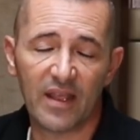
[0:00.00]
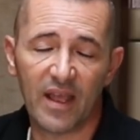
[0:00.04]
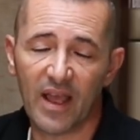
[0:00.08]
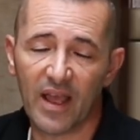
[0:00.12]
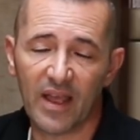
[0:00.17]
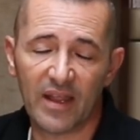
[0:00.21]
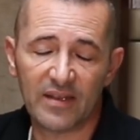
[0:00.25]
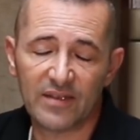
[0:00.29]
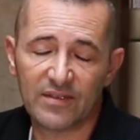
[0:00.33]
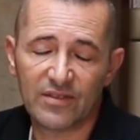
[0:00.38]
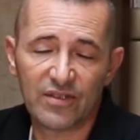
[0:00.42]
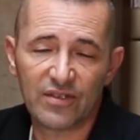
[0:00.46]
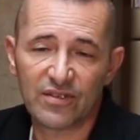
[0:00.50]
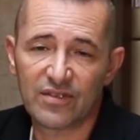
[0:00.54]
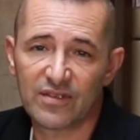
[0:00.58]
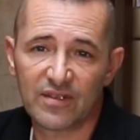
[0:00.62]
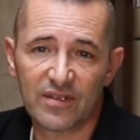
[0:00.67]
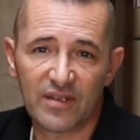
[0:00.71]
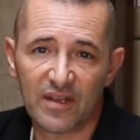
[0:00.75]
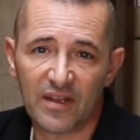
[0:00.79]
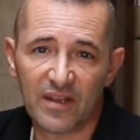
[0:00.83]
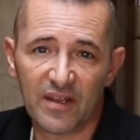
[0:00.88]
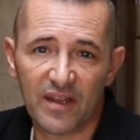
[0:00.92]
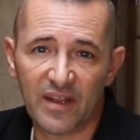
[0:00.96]
I
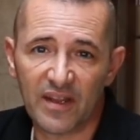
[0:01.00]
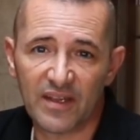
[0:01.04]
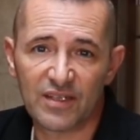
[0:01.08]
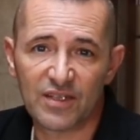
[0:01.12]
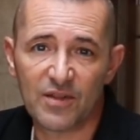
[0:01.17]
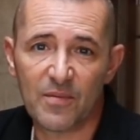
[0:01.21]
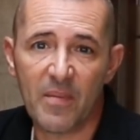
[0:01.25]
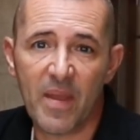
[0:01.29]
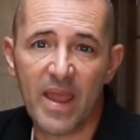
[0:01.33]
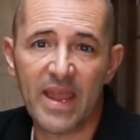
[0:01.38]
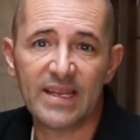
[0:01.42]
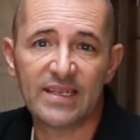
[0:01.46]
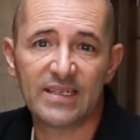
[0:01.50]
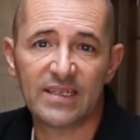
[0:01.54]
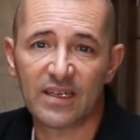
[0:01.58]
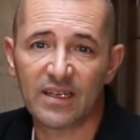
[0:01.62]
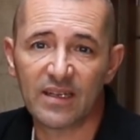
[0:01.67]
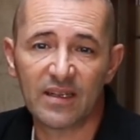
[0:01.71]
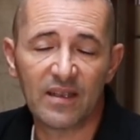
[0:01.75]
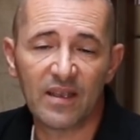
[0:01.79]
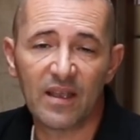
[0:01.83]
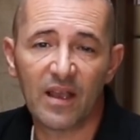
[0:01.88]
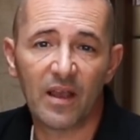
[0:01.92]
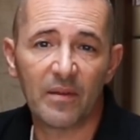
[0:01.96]
just, it's amazing.
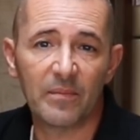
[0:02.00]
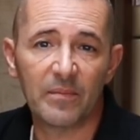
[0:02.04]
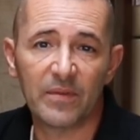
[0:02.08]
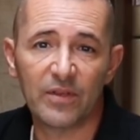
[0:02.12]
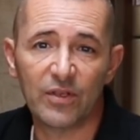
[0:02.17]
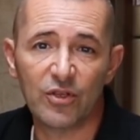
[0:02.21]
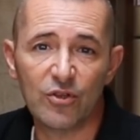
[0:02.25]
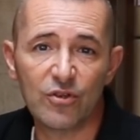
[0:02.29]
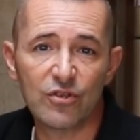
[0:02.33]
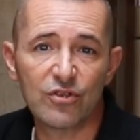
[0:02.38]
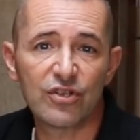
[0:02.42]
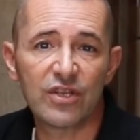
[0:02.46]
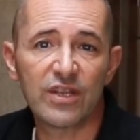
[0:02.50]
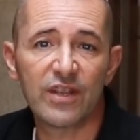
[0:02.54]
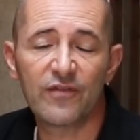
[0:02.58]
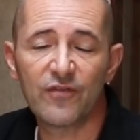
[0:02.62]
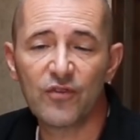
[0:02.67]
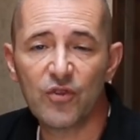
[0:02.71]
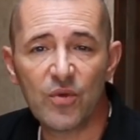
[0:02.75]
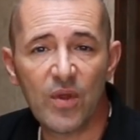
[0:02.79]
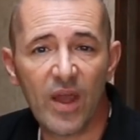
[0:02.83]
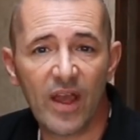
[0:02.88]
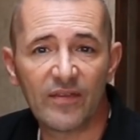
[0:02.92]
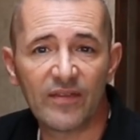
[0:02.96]
I mean, usually
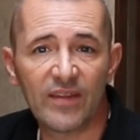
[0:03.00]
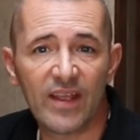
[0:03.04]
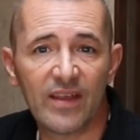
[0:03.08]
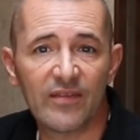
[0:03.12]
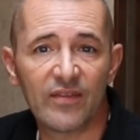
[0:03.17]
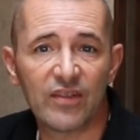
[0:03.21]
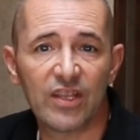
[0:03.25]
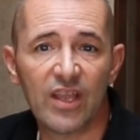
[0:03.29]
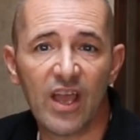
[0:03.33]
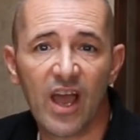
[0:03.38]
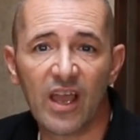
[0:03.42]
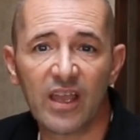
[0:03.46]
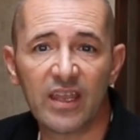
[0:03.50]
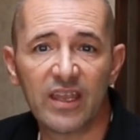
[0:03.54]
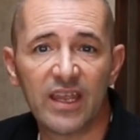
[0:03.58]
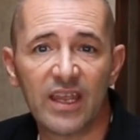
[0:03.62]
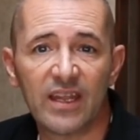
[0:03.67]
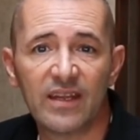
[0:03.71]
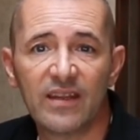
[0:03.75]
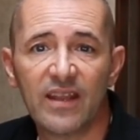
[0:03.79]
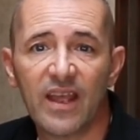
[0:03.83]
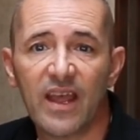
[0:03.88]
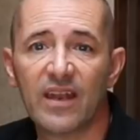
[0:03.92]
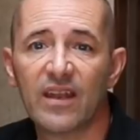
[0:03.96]
if you have to have a Yagi
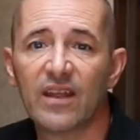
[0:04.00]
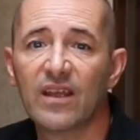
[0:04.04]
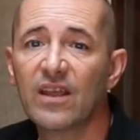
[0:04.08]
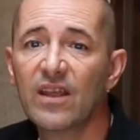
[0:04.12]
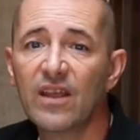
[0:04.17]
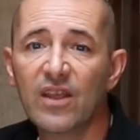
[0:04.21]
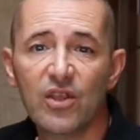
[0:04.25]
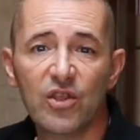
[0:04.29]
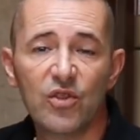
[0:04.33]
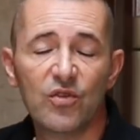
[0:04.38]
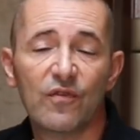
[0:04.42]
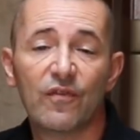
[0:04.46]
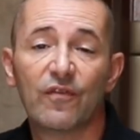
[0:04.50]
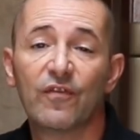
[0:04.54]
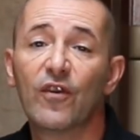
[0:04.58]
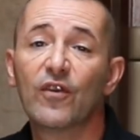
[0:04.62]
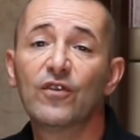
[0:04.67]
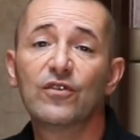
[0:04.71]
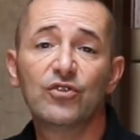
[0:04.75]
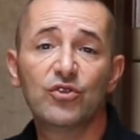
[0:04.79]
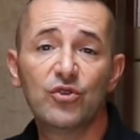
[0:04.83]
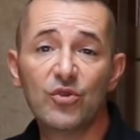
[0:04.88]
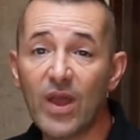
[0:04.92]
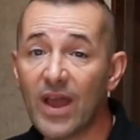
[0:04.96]
antenna,
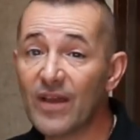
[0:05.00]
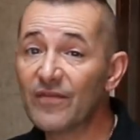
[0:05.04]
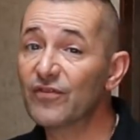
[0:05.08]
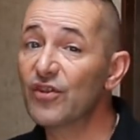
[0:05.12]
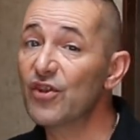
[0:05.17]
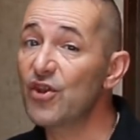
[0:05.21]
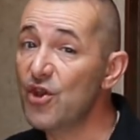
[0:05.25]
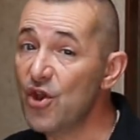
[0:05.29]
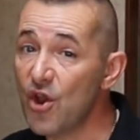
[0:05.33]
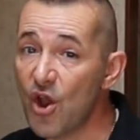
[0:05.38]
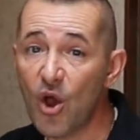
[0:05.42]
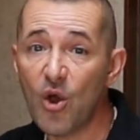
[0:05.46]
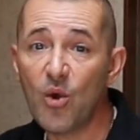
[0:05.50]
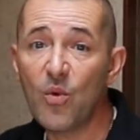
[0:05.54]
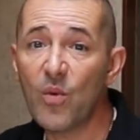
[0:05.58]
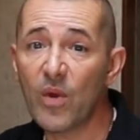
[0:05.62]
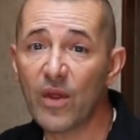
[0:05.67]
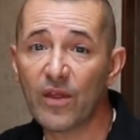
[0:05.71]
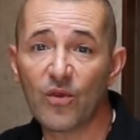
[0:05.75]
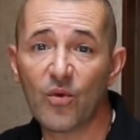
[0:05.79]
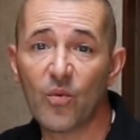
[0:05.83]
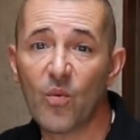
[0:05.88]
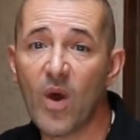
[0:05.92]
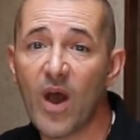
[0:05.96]
first you have to know
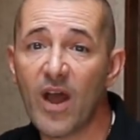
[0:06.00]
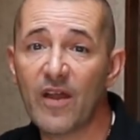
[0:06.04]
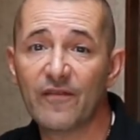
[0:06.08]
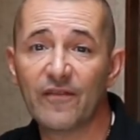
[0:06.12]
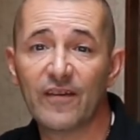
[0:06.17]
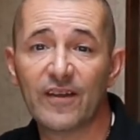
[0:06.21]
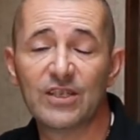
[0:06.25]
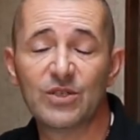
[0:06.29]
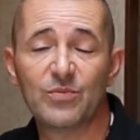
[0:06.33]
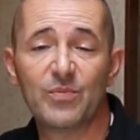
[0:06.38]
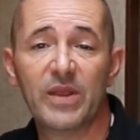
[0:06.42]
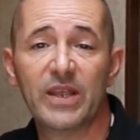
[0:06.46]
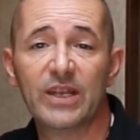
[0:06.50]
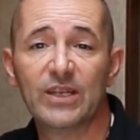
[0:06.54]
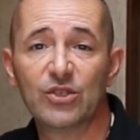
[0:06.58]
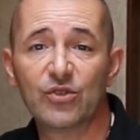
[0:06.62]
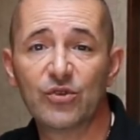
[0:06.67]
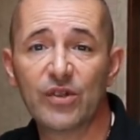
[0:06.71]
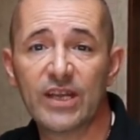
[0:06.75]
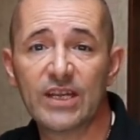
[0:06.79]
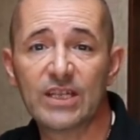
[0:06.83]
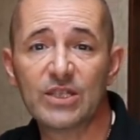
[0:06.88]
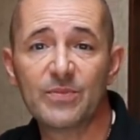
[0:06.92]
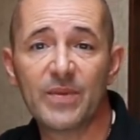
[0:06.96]
where the Wi-Fi is being
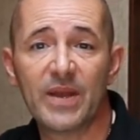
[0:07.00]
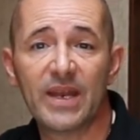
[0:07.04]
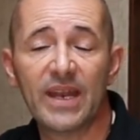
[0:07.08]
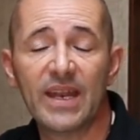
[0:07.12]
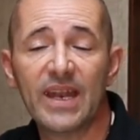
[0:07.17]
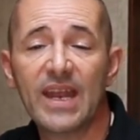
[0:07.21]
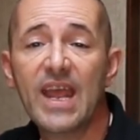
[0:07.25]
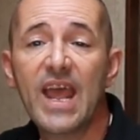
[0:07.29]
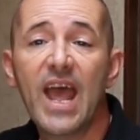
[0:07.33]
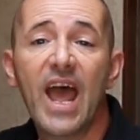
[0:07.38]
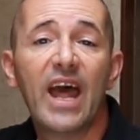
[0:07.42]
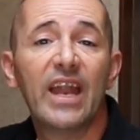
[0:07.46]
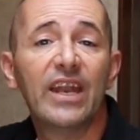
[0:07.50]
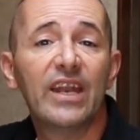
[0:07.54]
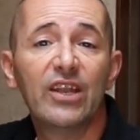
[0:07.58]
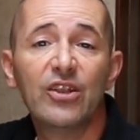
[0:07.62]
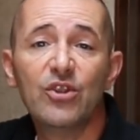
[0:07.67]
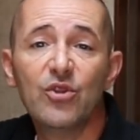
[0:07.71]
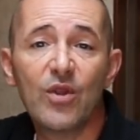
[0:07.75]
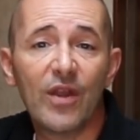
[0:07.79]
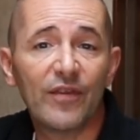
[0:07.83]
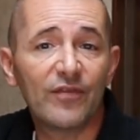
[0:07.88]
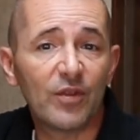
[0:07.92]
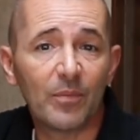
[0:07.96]
transmitted, and
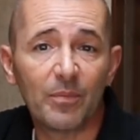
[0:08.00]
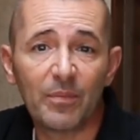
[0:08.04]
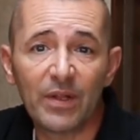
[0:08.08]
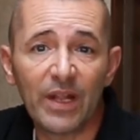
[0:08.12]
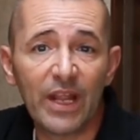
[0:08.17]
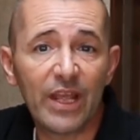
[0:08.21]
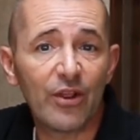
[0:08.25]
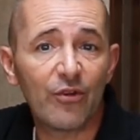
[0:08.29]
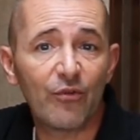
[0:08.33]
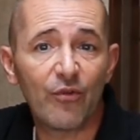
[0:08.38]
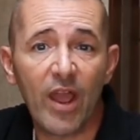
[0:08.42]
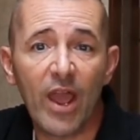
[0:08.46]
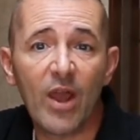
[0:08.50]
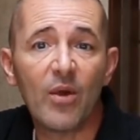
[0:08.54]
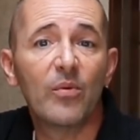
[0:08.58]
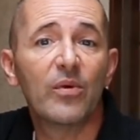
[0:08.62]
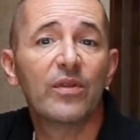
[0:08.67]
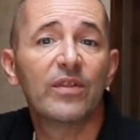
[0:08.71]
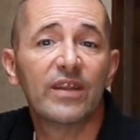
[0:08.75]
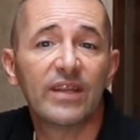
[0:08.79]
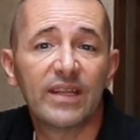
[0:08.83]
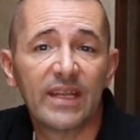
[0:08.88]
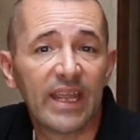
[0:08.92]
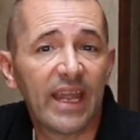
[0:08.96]
then you have to play around
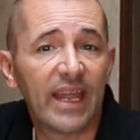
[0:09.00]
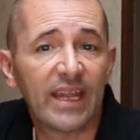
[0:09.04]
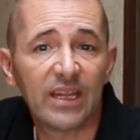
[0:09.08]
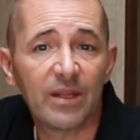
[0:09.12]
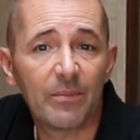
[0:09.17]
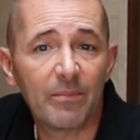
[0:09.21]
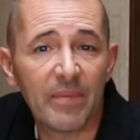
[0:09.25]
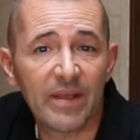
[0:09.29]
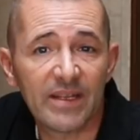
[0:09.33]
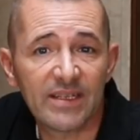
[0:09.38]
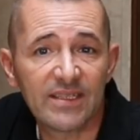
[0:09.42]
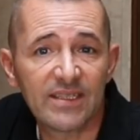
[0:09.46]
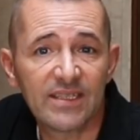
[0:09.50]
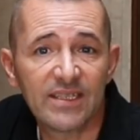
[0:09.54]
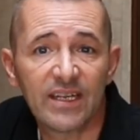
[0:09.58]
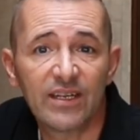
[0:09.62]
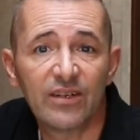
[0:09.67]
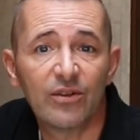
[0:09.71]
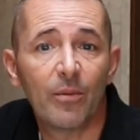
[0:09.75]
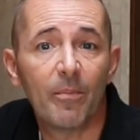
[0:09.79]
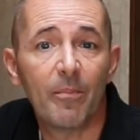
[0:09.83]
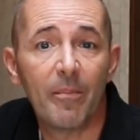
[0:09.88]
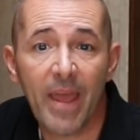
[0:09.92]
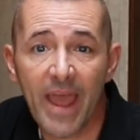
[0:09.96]
with it to get the best
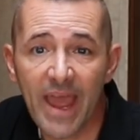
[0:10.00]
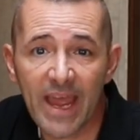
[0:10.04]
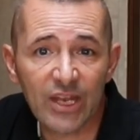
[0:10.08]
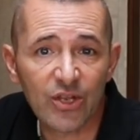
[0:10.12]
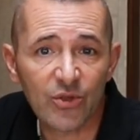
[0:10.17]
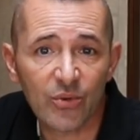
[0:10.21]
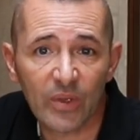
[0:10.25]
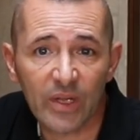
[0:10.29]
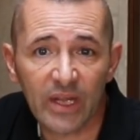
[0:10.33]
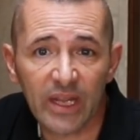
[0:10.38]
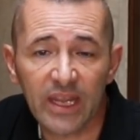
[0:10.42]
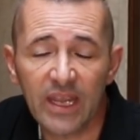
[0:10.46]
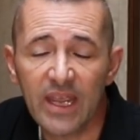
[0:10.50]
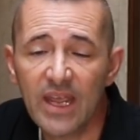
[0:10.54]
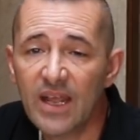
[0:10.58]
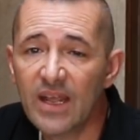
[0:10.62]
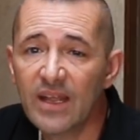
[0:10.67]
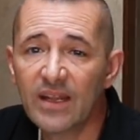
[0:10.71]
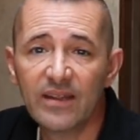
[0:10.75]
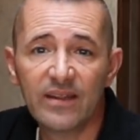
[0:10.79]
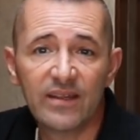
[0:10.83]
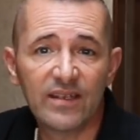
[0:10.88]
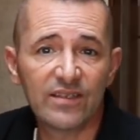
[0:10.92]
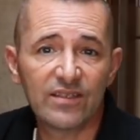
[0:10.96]
signal manually.
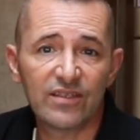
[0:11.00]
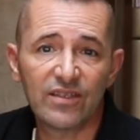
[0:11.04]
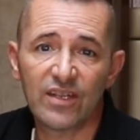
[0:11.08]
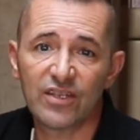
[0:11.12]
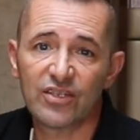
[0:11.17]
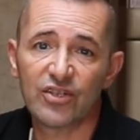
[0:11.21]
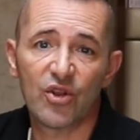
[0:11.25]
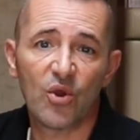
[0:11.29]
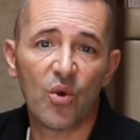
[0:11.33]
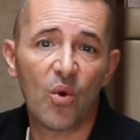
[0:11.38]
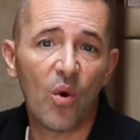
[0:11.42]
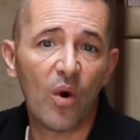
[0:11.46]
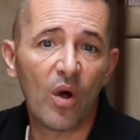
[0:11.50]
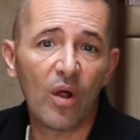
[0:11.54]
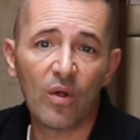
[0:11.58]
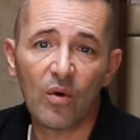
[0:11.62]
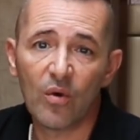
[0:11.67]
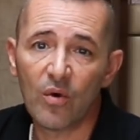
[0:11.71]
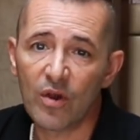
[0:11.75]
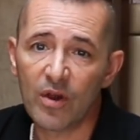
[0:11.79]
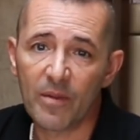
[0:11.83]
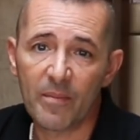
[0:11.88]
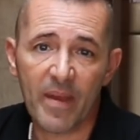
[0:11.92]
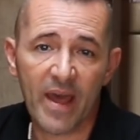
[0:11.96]
This does it
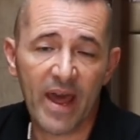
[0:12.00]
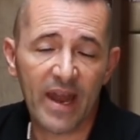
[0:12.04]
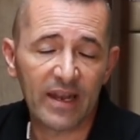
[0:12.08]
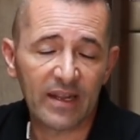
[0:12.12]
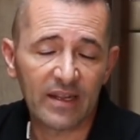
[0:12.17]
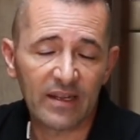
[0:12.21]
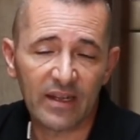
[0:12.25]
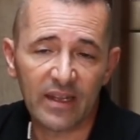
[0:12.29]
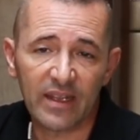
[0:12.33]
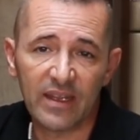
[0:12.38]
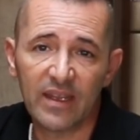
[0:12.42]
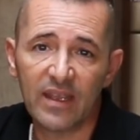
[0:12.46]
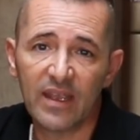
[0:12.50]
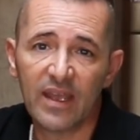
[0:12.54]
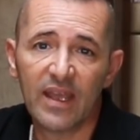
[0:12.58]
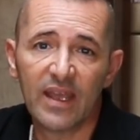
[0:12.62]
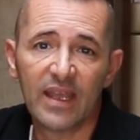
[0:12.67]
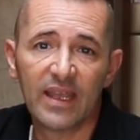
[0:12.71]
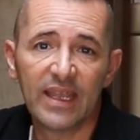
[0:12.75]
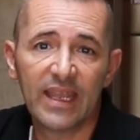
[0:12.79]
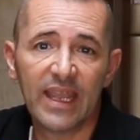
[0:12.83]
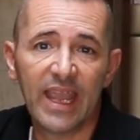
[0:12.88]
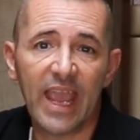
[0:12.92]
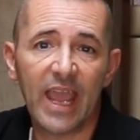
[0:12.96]
all automatically,
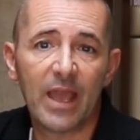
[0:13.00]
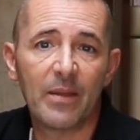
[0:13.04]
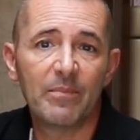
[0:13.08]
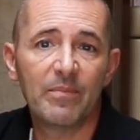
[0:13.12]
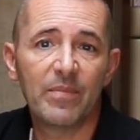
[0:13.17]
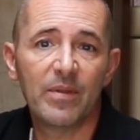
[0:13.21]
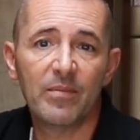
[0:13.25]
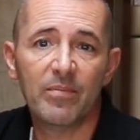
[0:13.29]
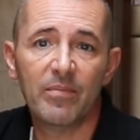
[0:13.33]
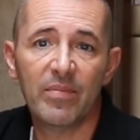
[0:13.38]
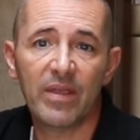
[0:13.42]
can't be